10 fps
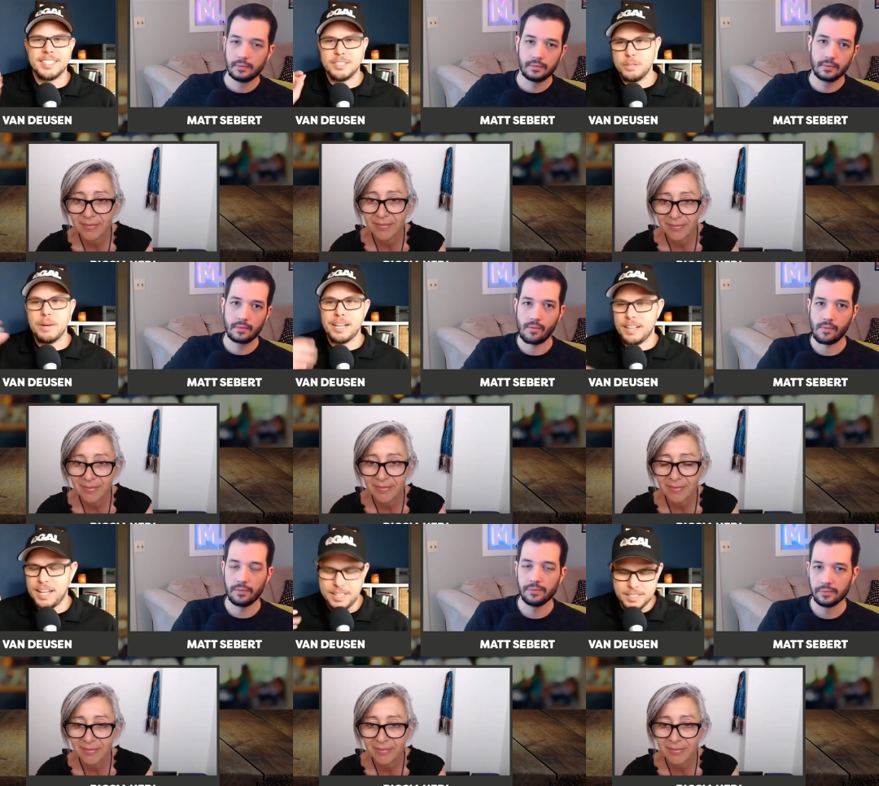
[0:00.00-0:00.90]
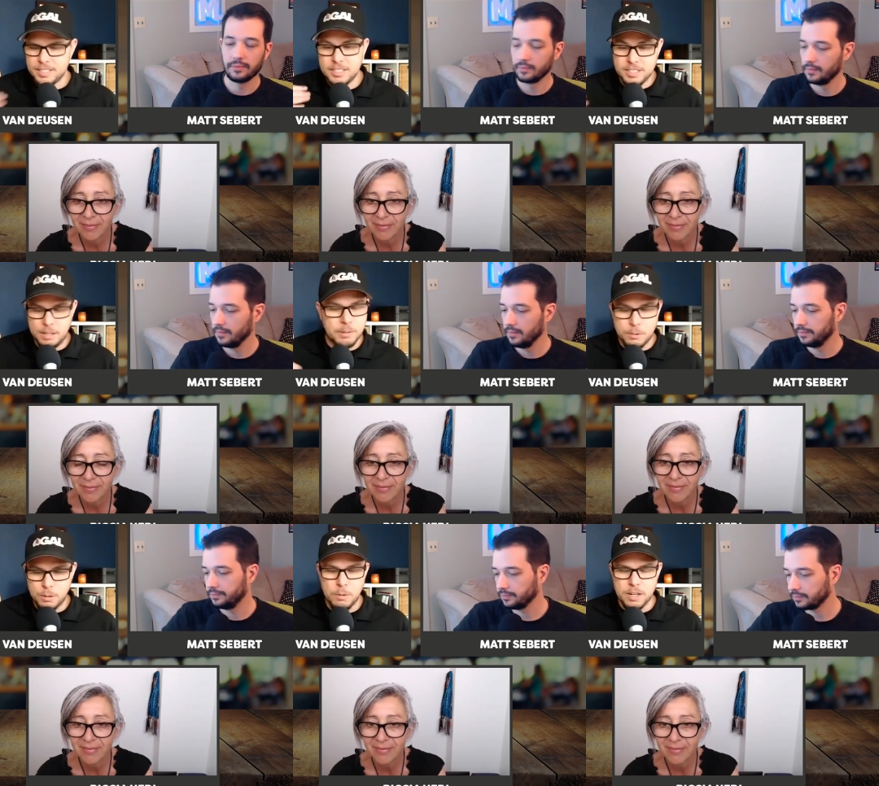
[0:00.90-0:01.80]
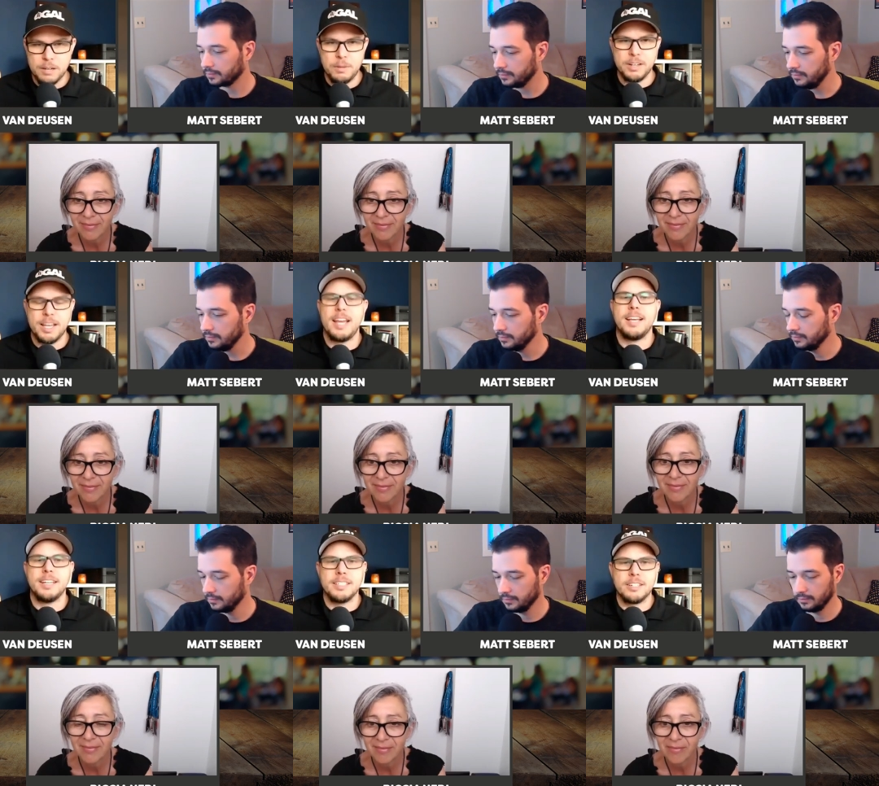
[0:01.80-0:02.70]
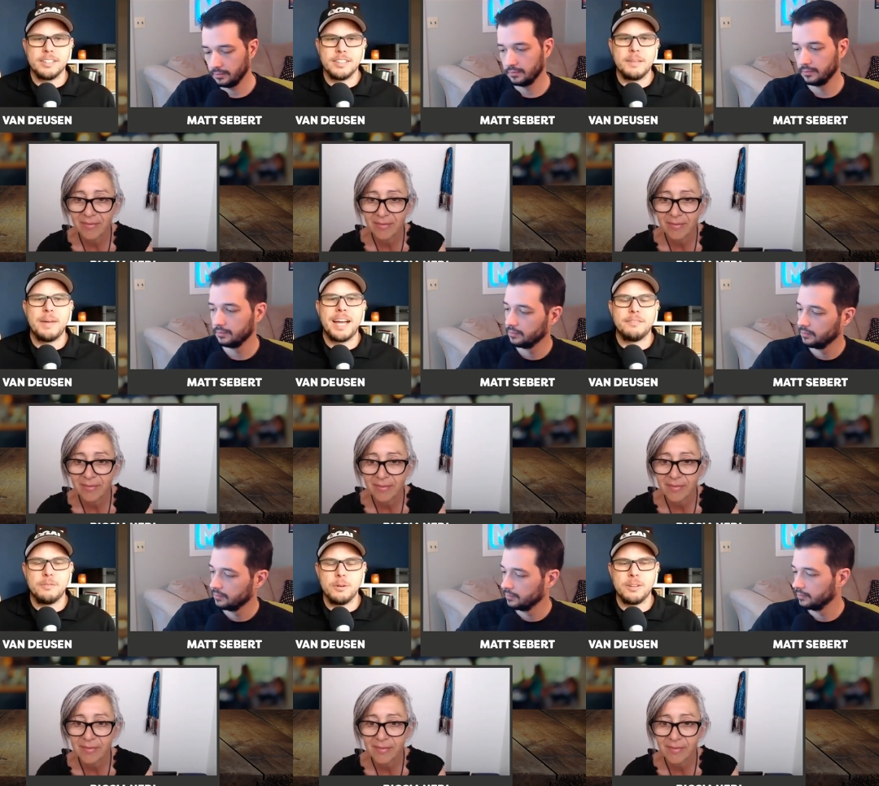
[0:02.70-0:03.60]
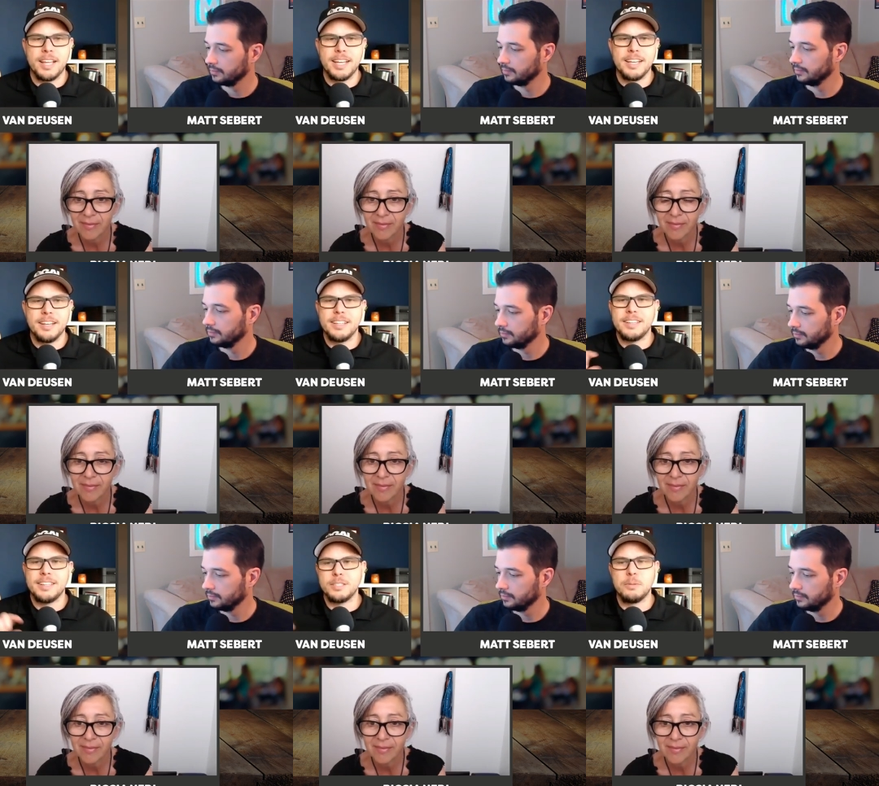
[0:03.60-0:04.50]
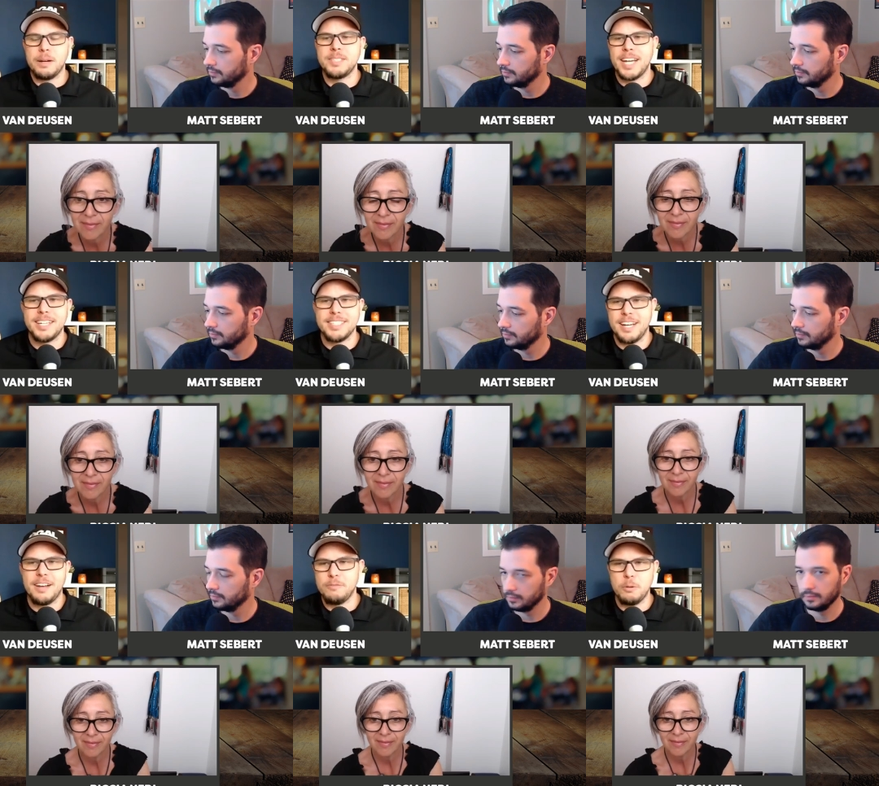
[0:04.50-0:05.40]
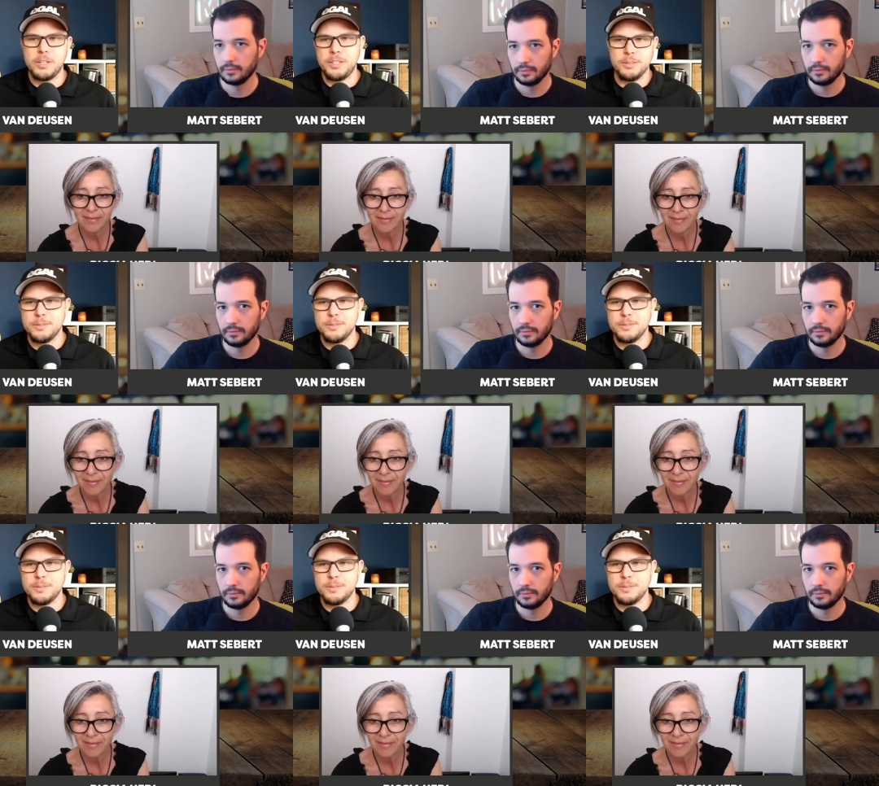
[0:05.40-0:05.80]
Speaker 1: my client, this is just something where we're communicating internally back and forth, like this website is not for you